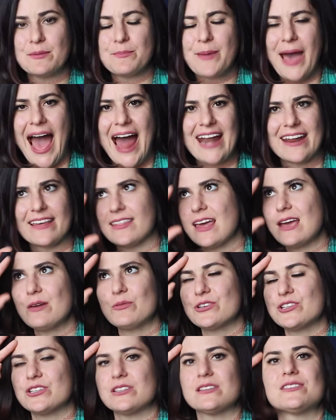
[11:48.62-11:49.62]
Nick and Patty. They
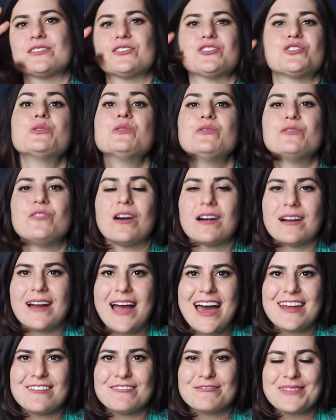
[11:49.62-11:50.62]
were just too far
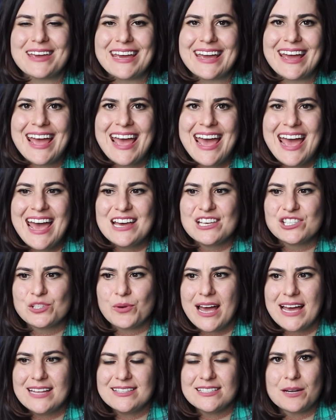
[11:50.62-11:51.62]
ahead of me.
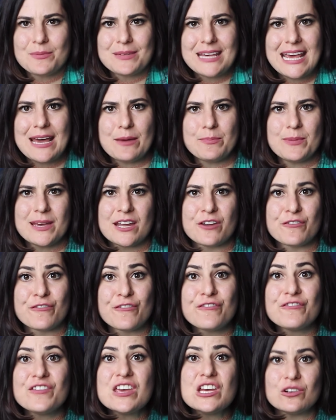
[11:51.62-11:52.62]
So I ended up camping in a
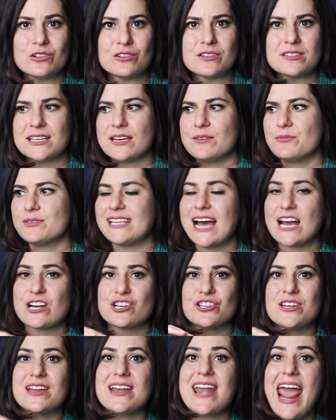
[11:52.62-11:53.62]
field. It was
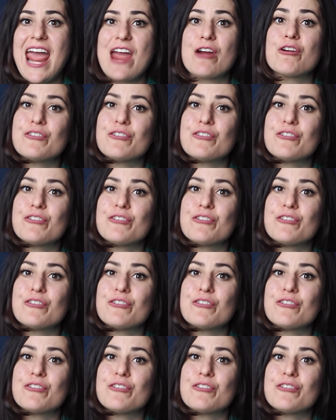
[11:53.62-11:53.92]
actually an